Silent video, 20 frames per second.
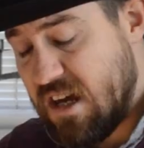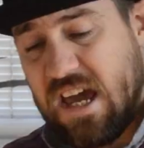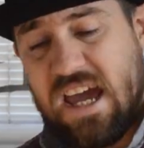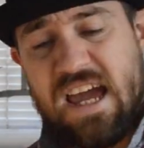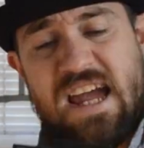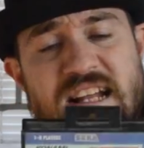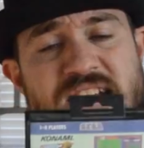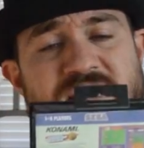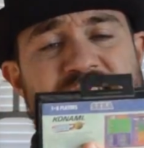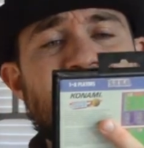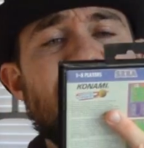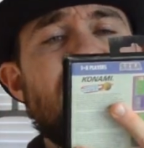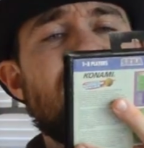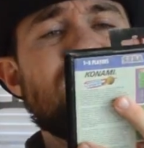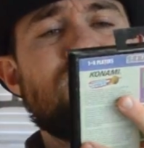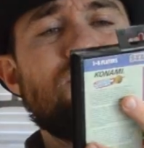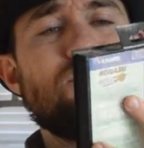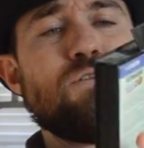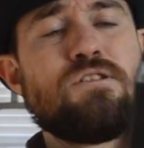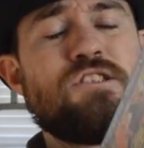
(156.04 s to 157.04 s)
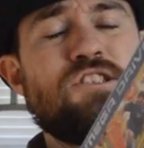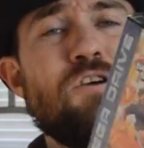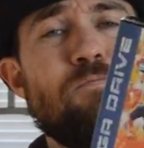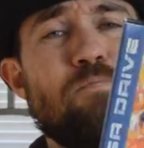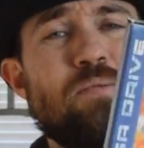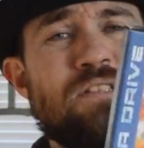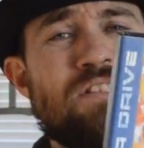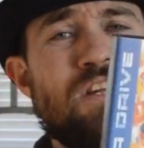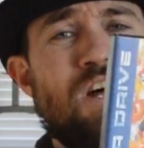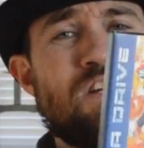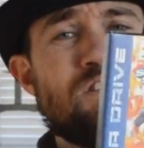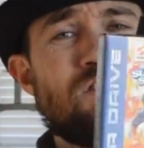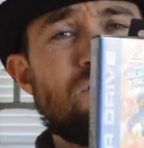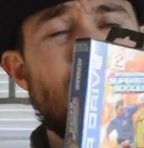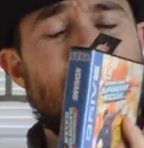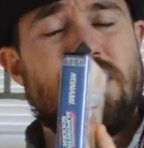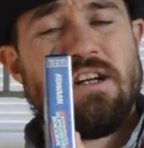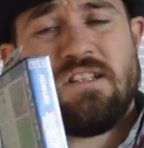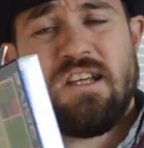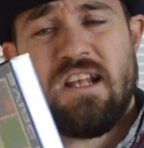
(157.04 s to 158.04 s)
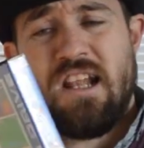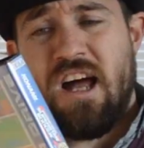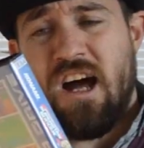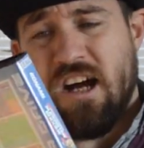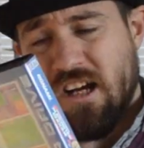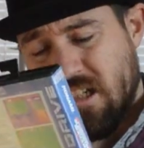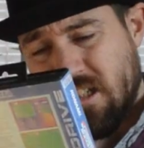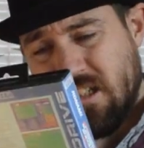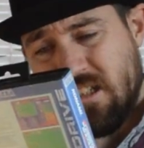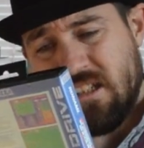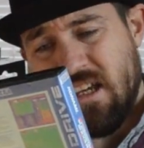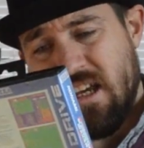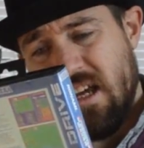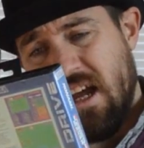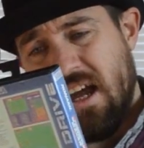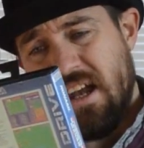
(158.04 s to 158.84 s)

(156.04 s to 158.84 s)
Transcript: International Superstar Soccer Deluxe.